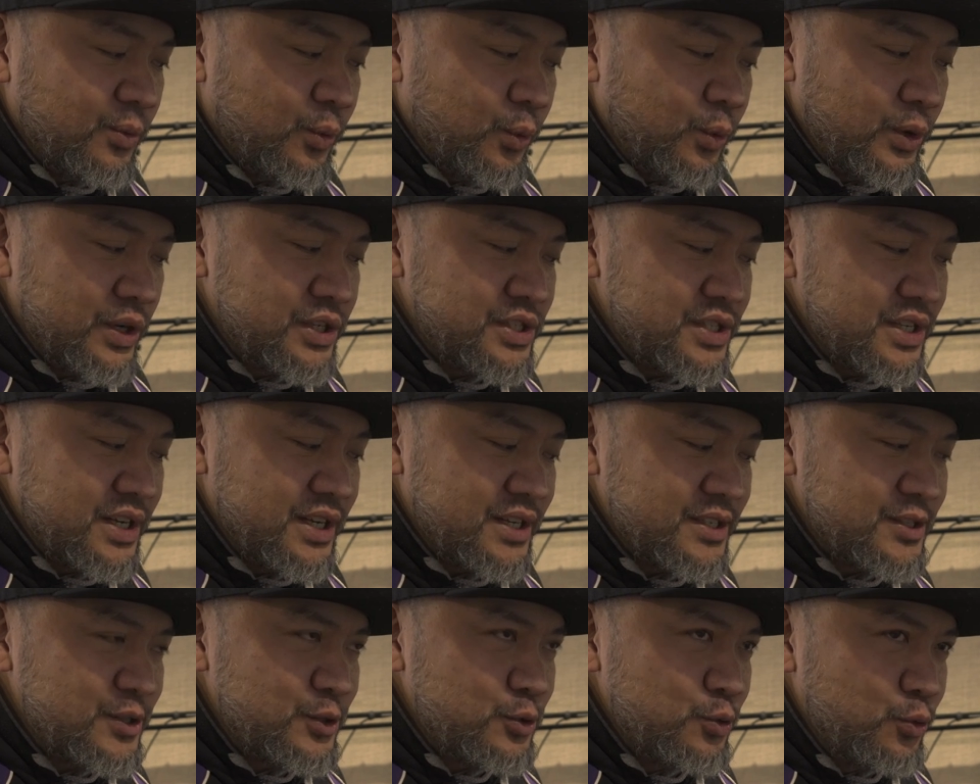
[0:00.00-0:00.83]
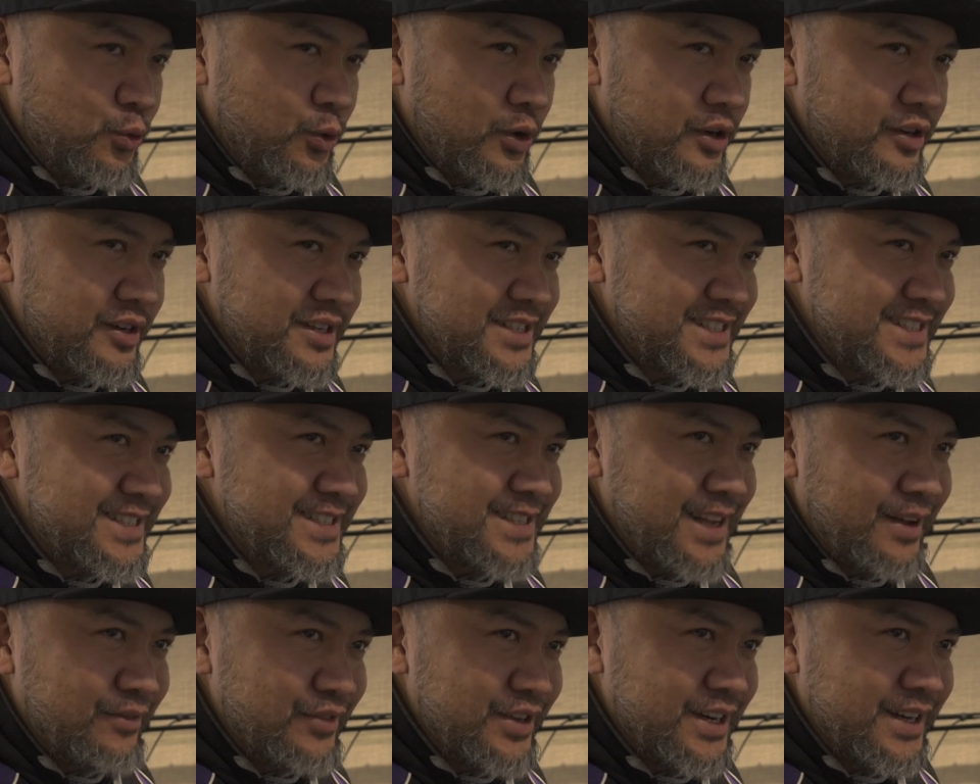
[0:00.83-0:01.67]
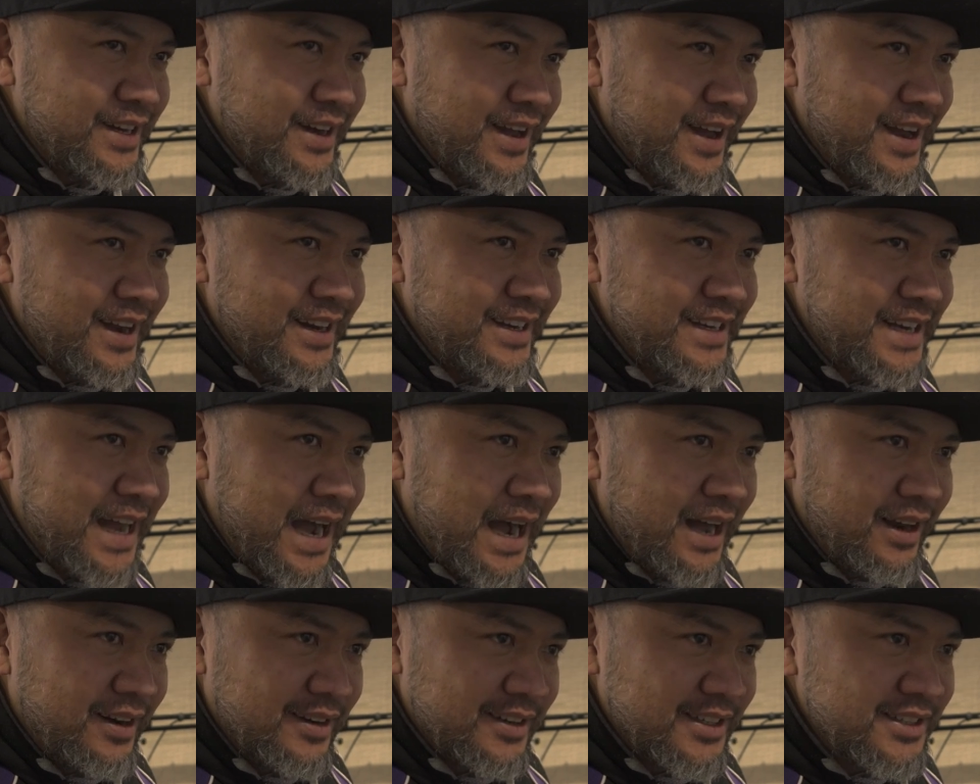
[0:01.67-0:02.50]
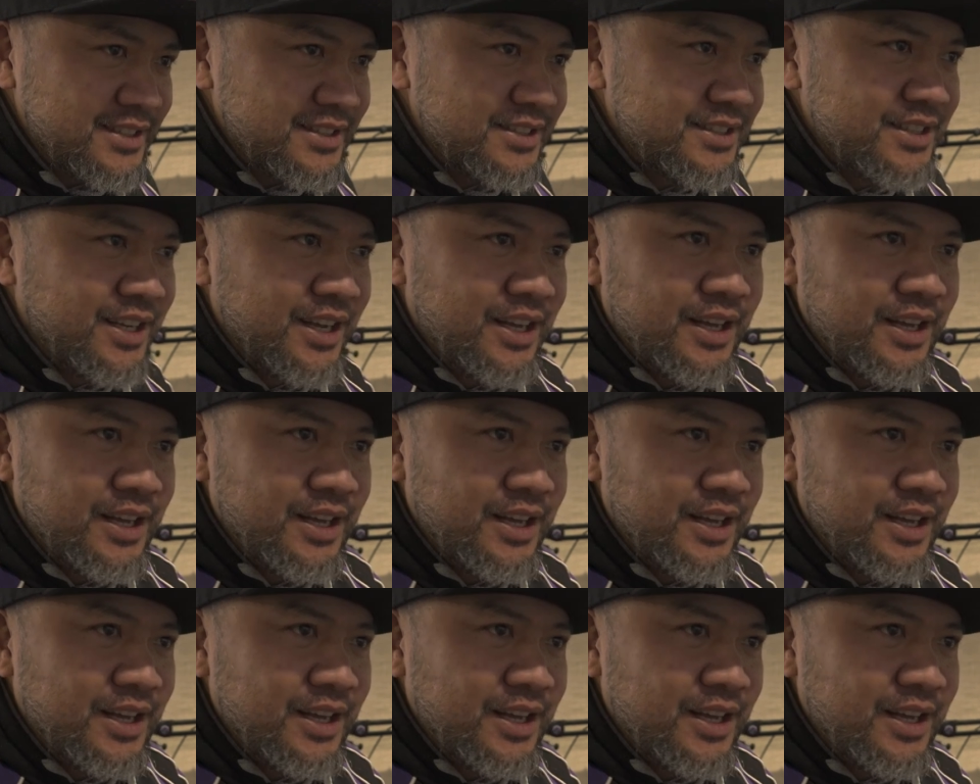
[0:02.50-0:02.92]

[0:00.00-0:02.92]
which is $279,